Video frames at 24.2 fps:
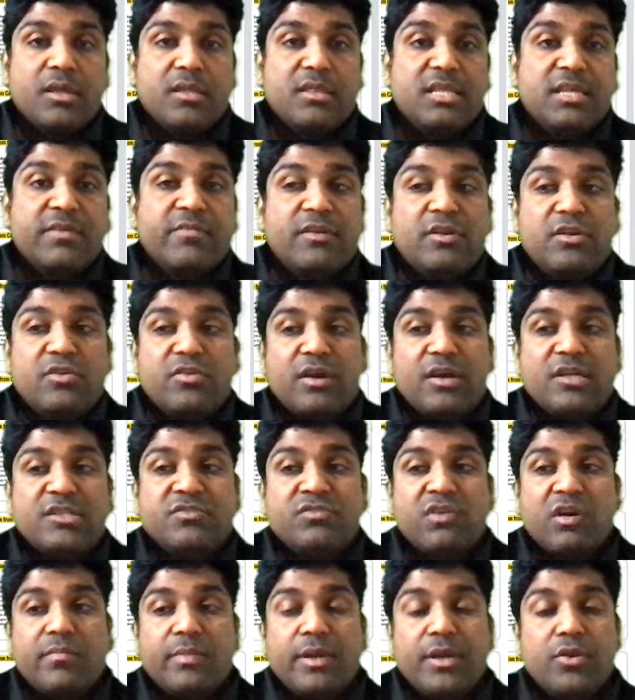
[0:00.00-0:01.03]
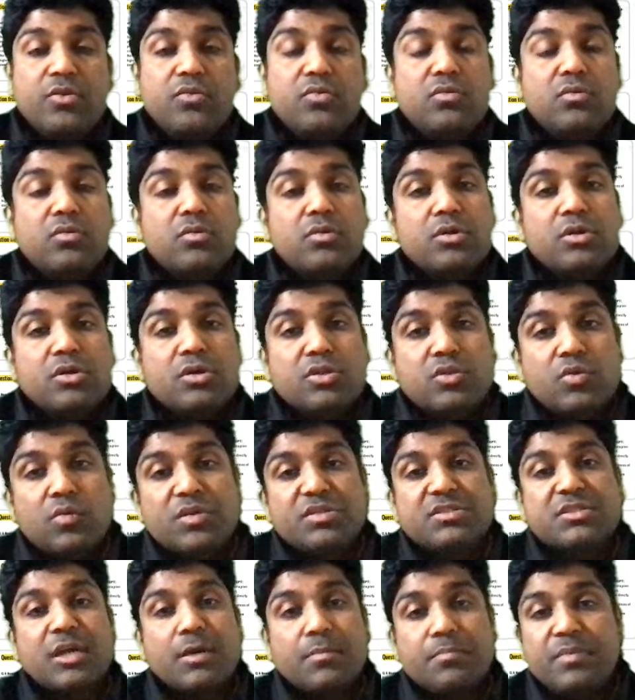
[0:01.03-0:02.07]
they will transform into
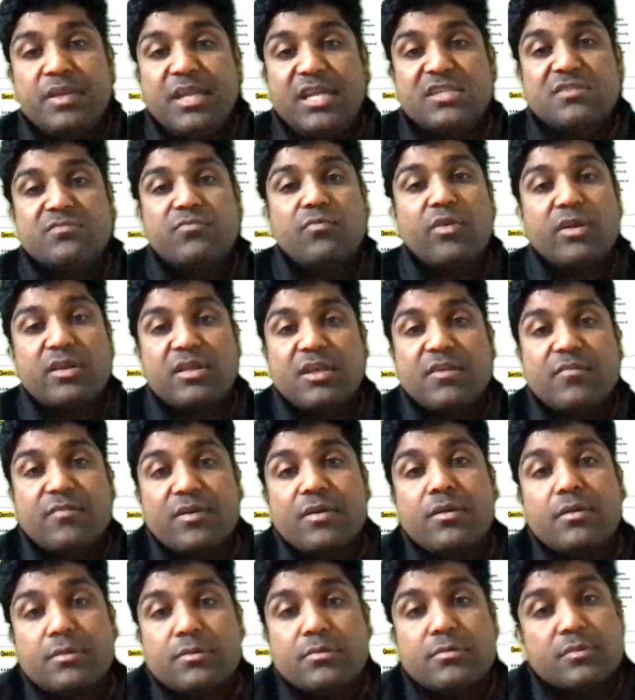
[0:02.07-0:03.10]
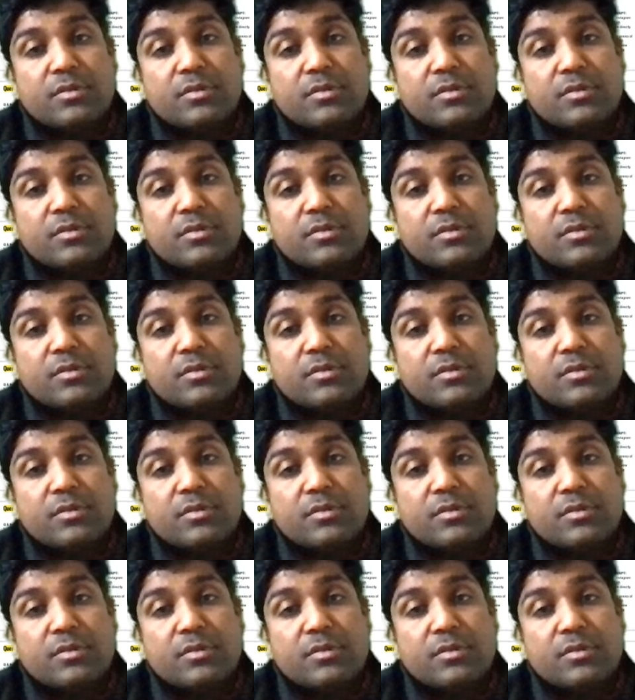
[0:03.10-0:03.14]
those companies what they were